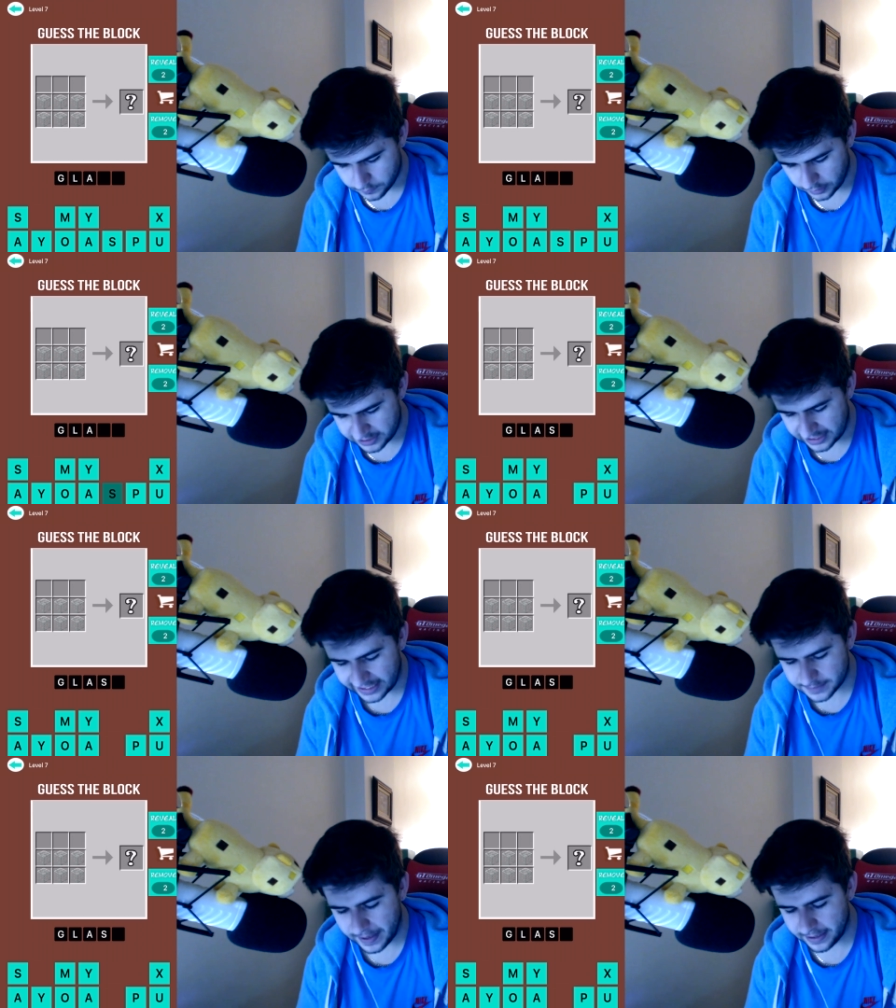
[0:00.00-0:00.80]
But it's a
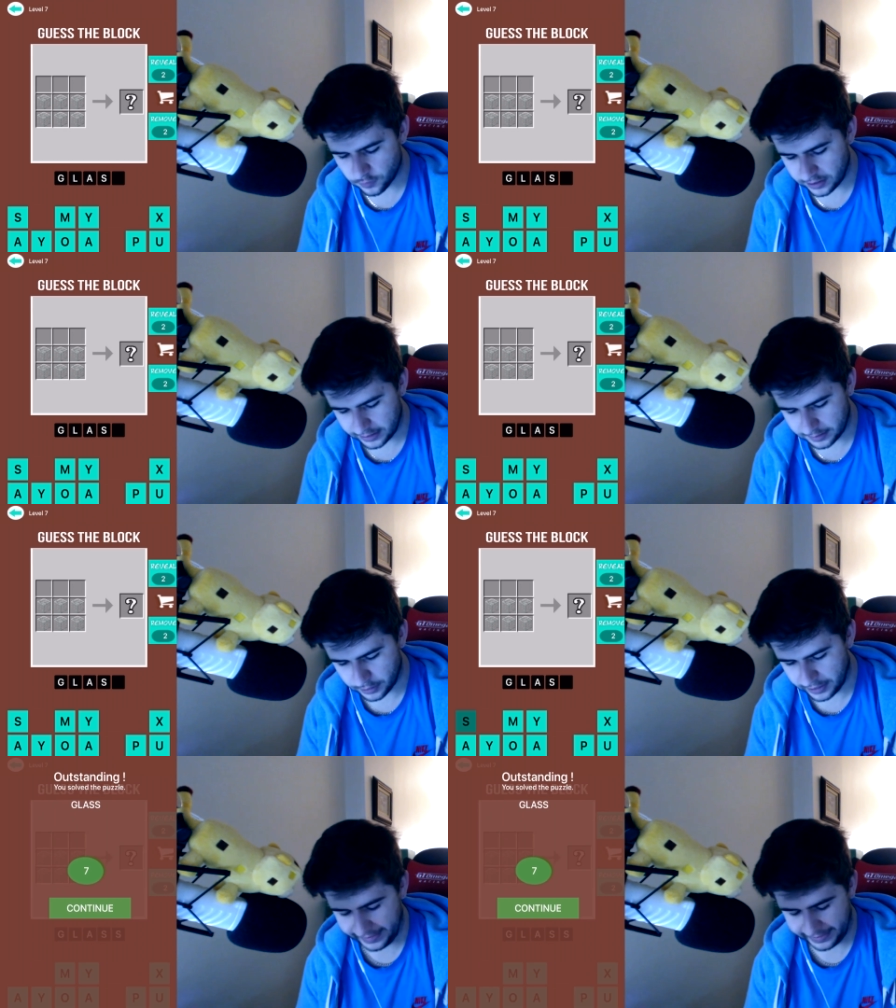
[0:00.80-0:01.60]
glass pane, really,
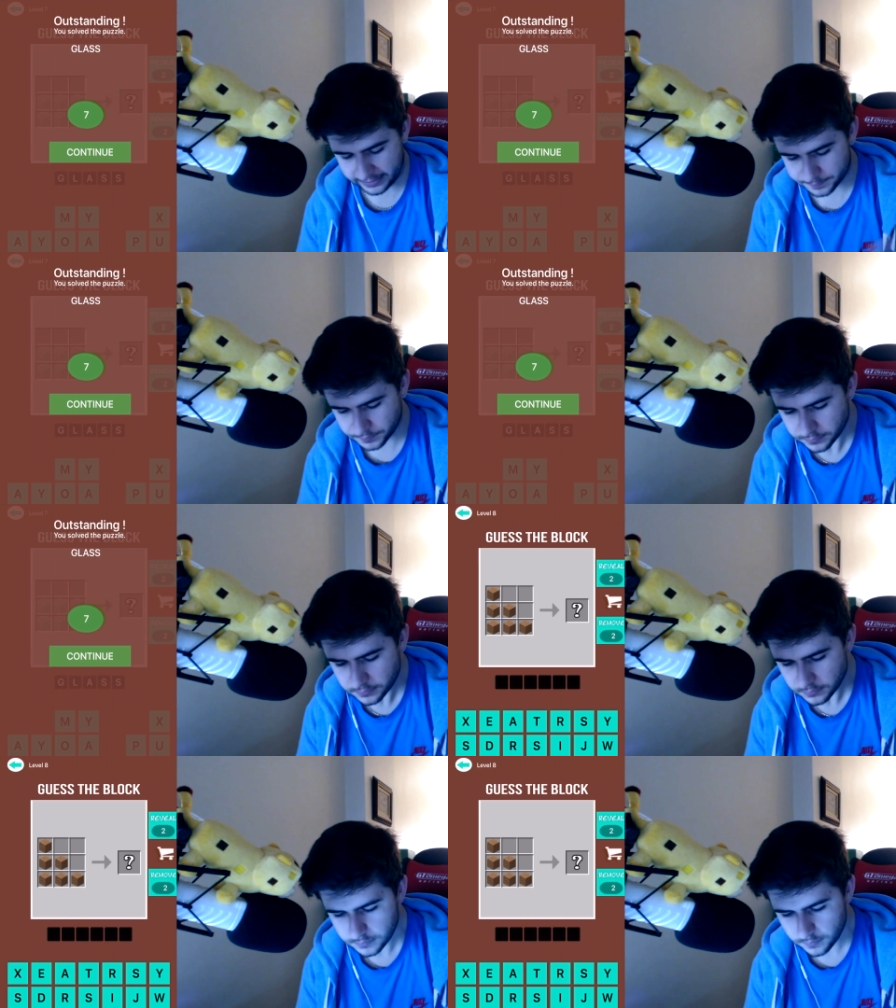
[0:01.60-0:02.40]
but hey.
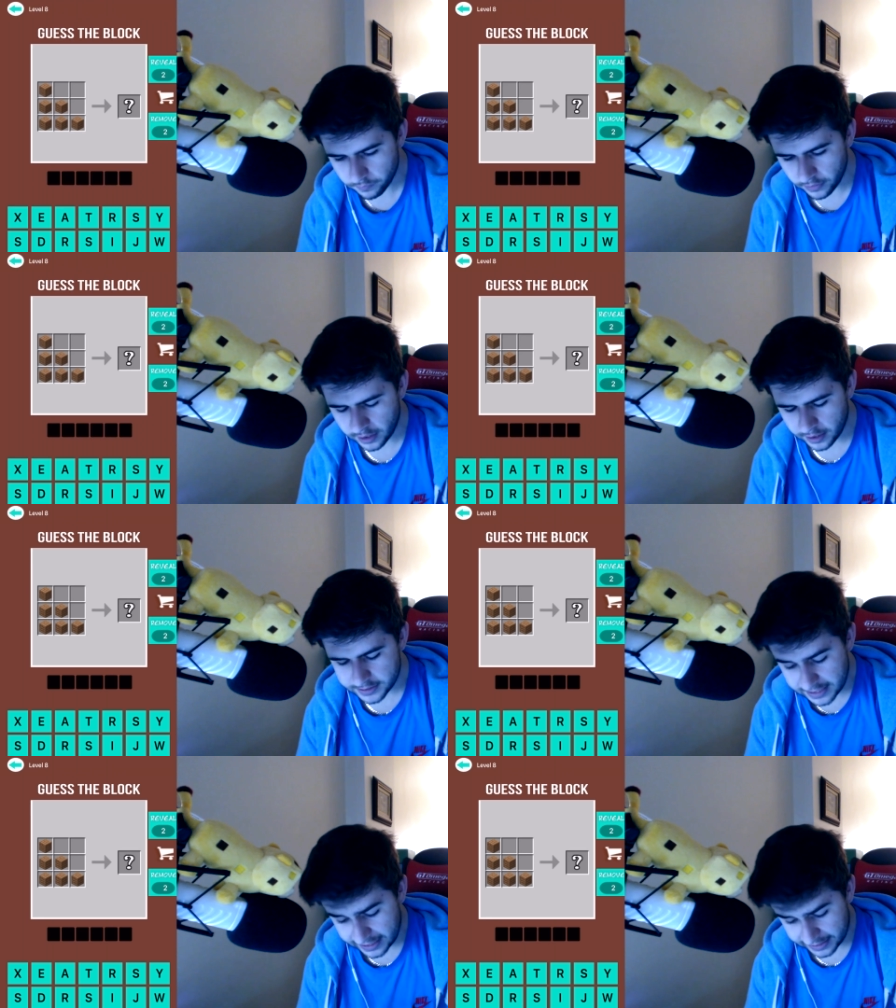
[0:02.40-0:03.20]

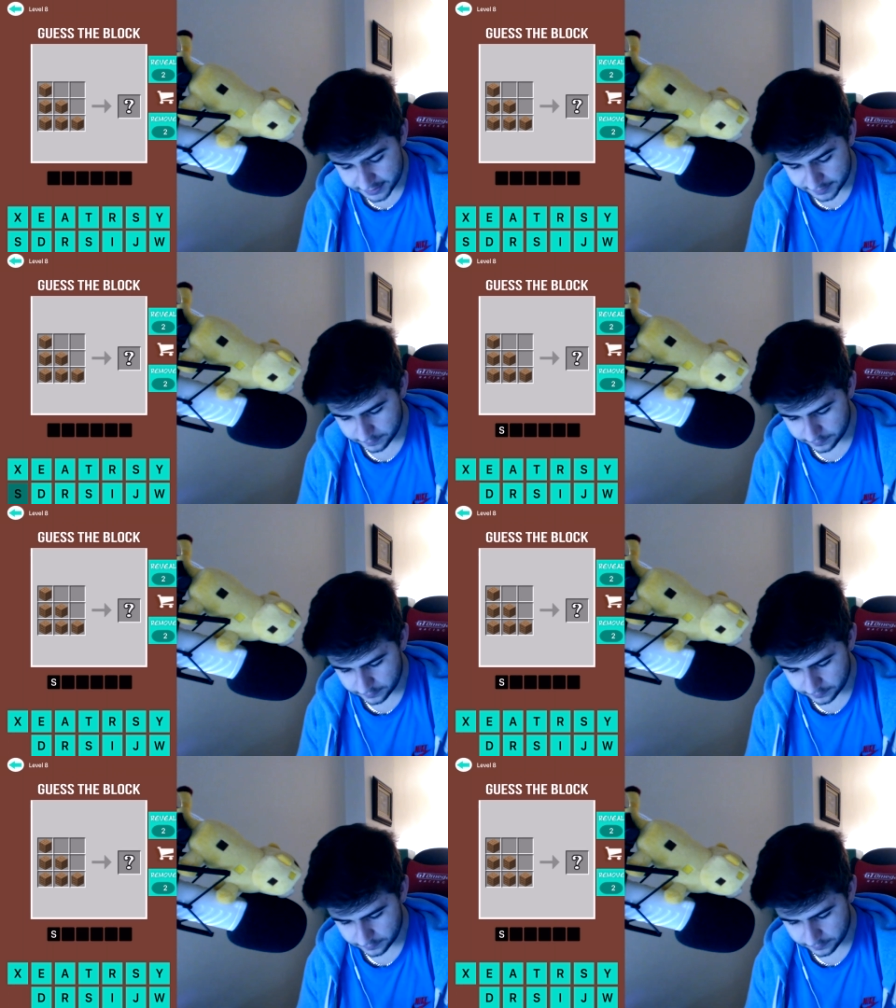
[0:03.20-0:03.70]
Stairs.